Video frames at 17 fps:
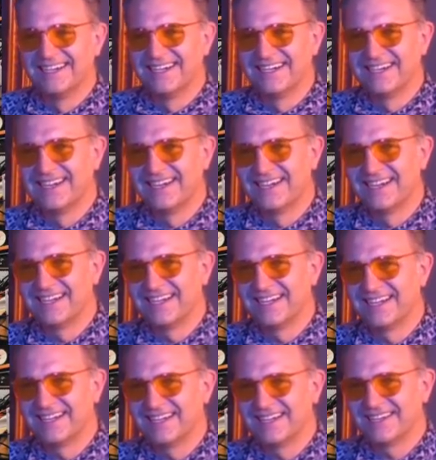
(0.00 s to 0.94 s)

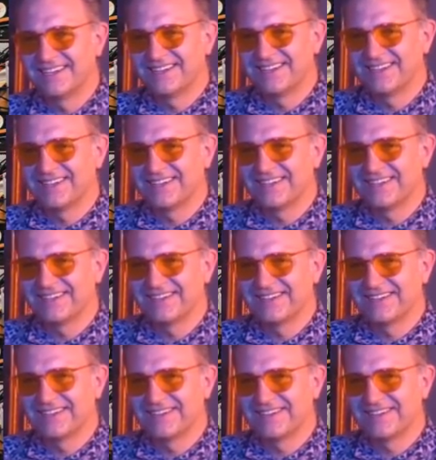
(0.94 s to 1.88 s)

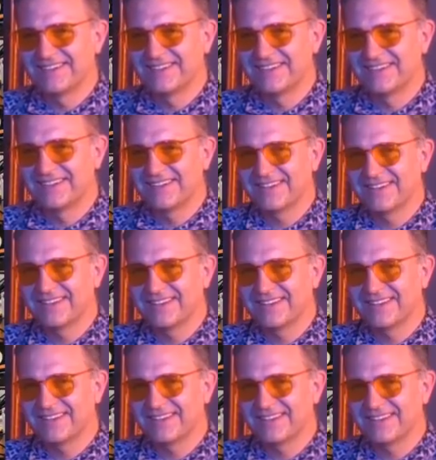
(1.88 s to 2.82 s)

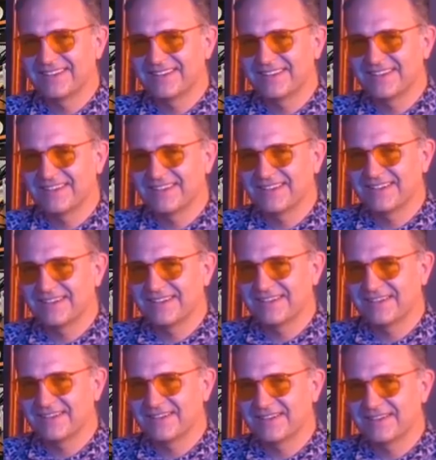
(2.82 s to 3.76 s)

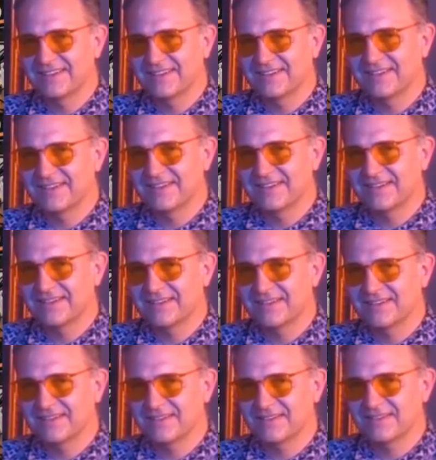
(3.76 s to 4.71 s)

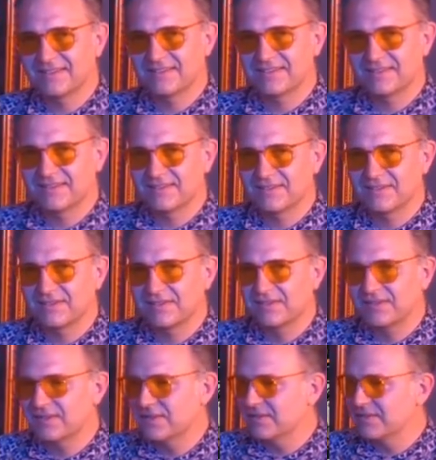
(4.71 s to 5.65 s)

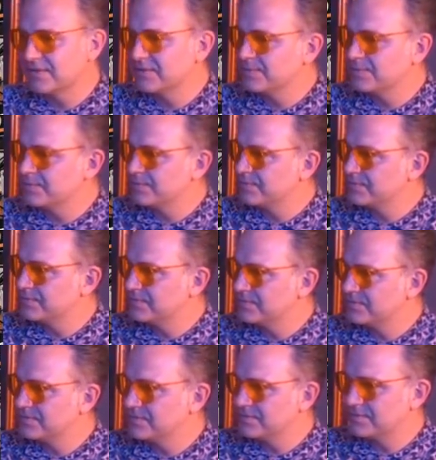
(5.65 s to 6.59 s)

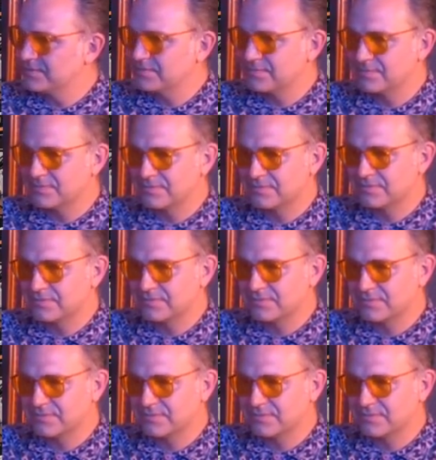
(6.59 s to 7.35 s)
(silent)